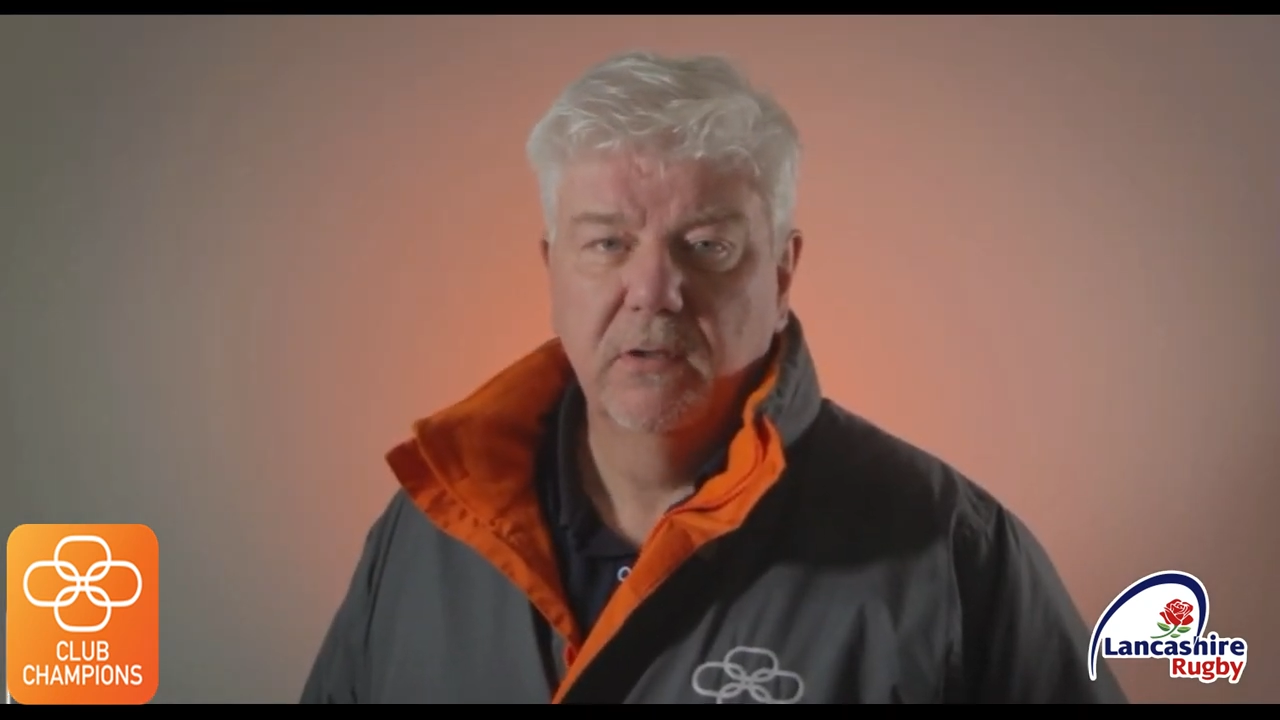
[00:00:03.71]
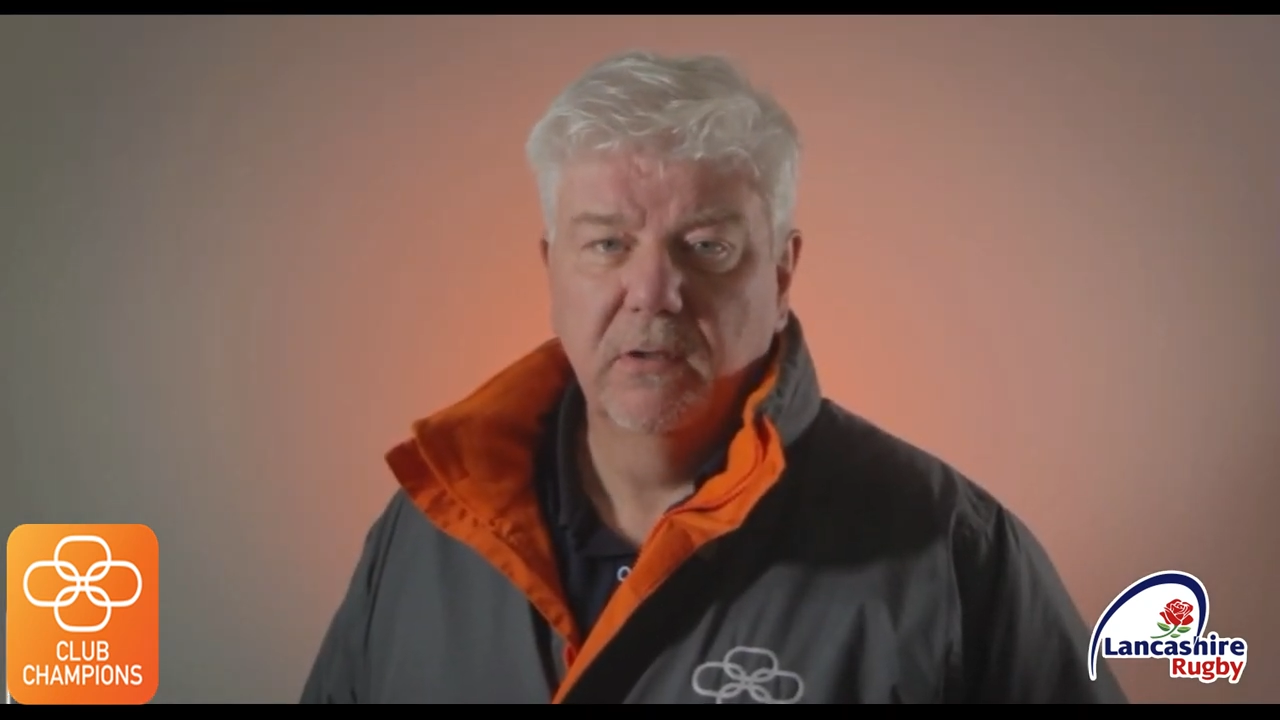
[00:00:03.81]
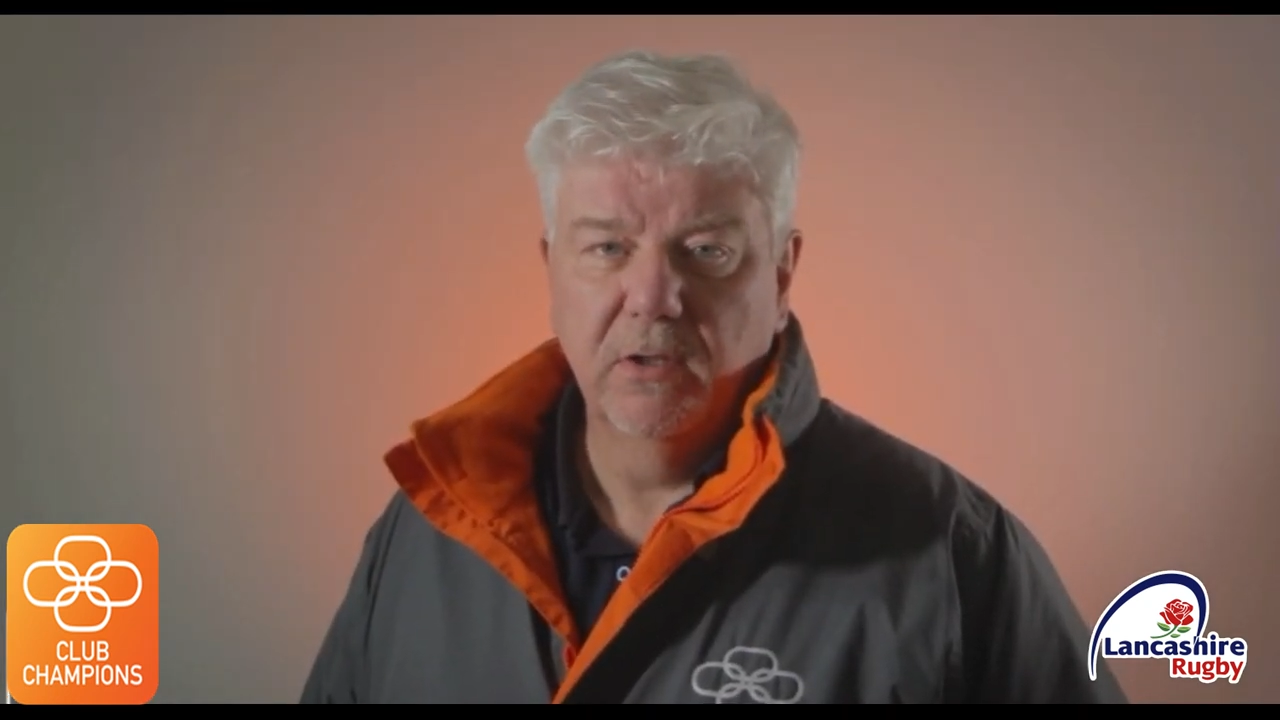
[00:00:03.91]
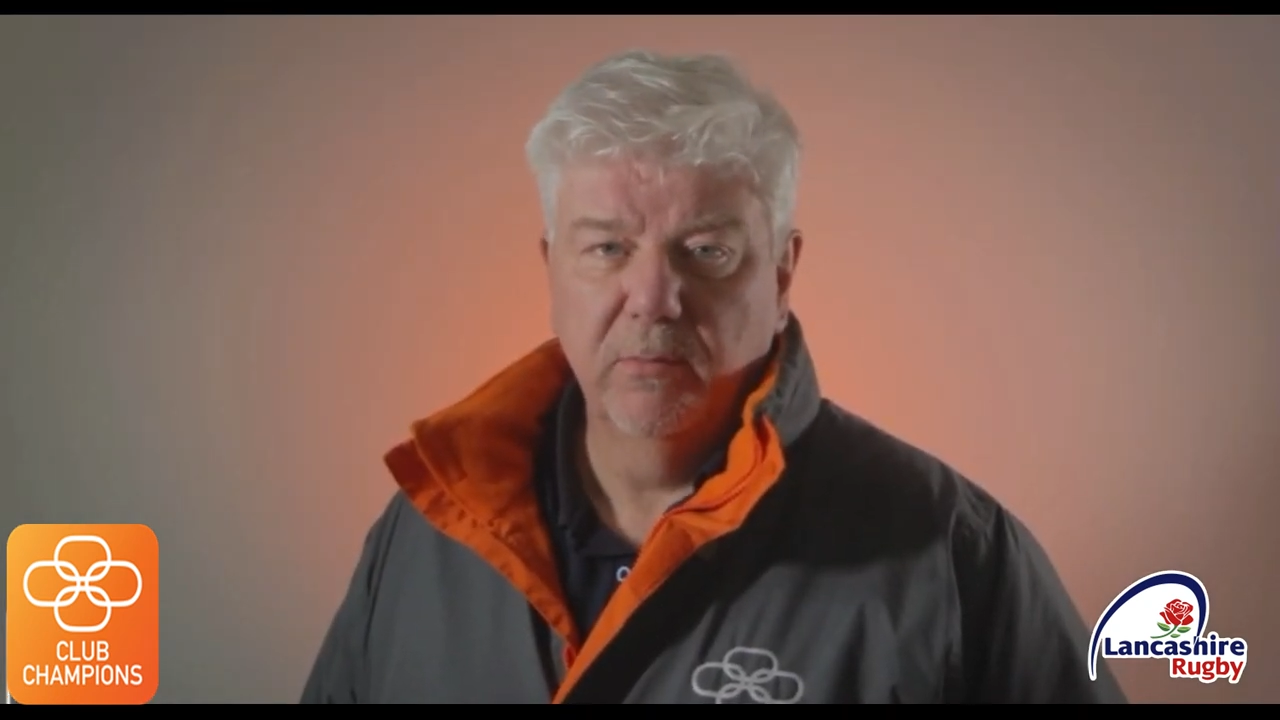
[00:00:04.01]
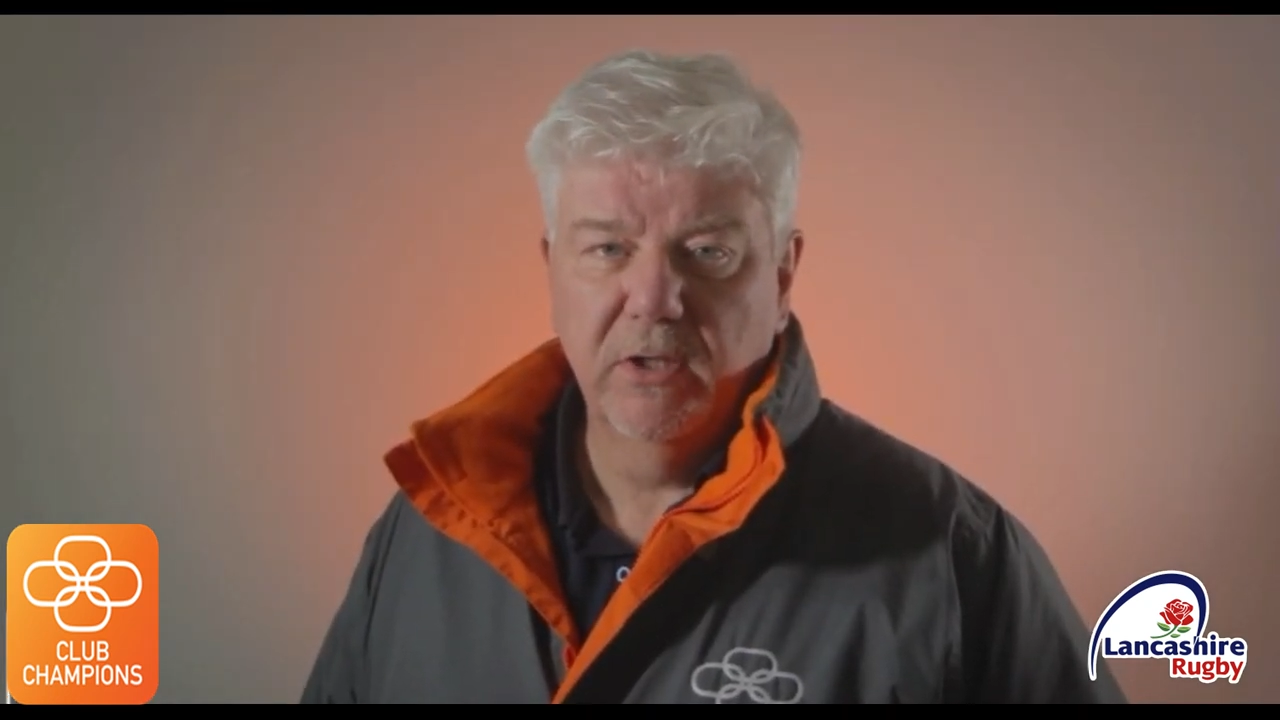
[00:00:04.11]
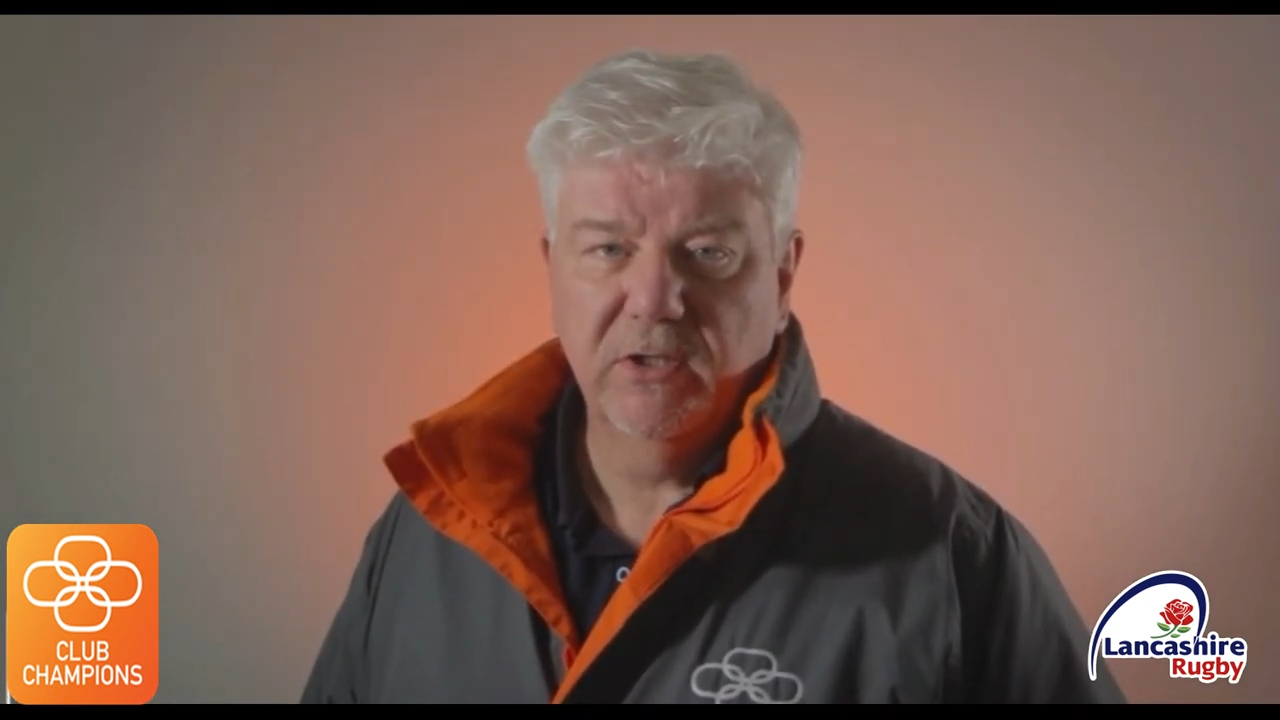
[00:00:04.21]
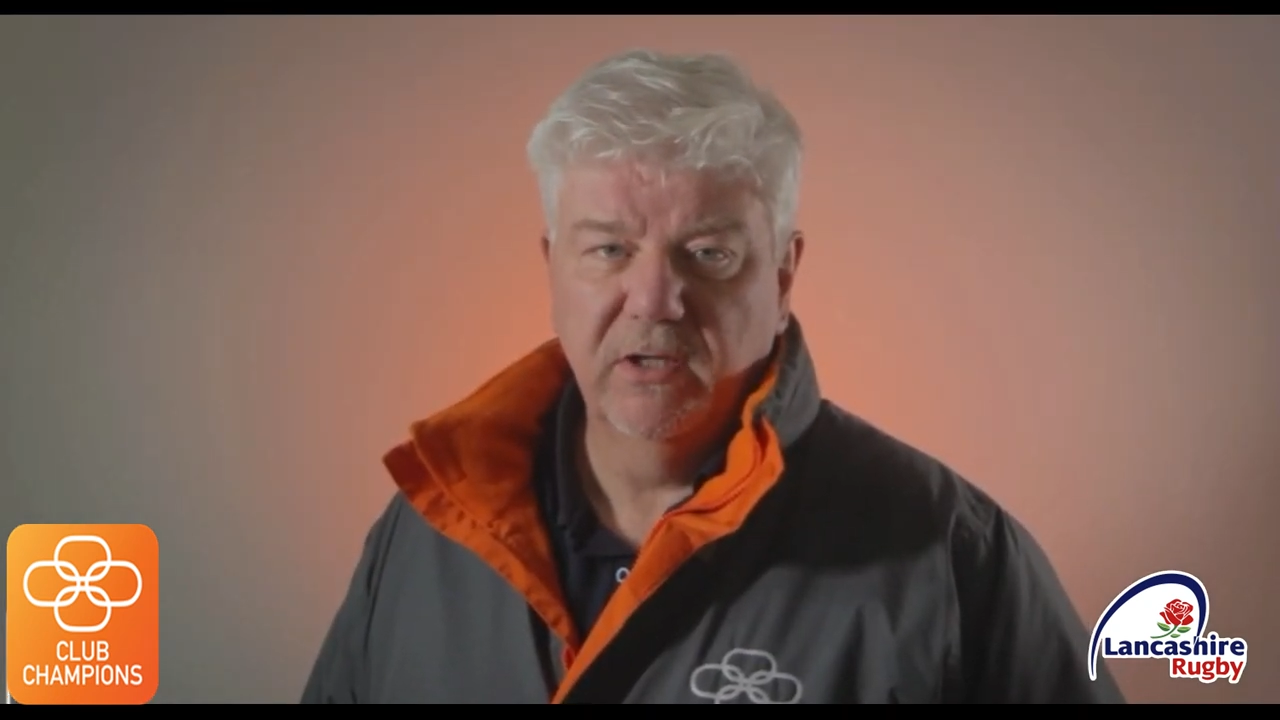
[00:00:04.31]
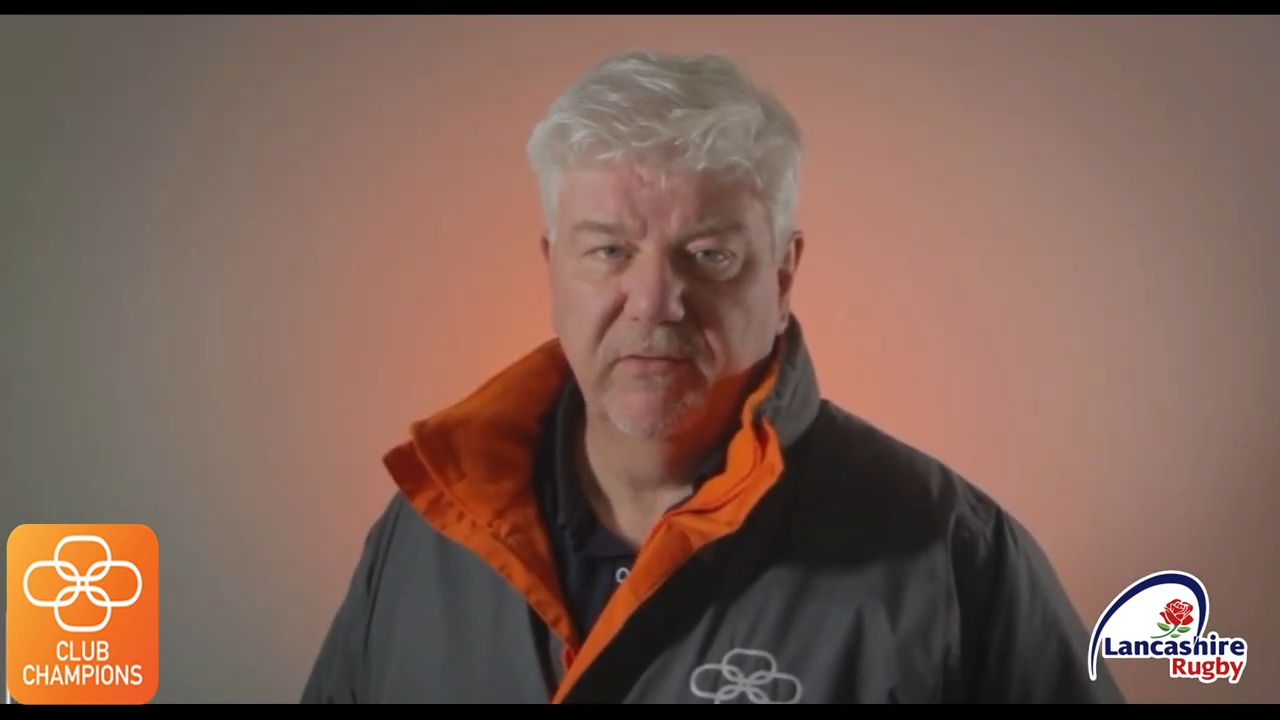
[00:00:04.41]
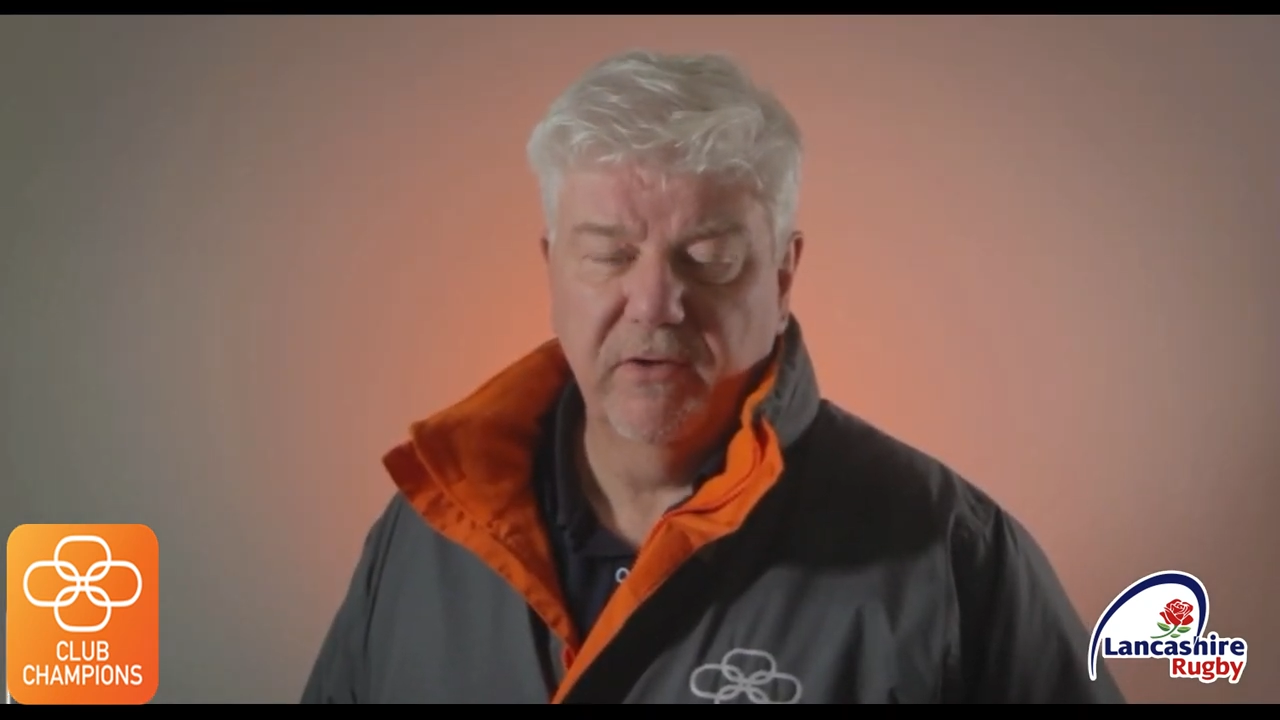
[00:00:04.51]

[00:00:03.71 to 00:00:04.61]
the commercial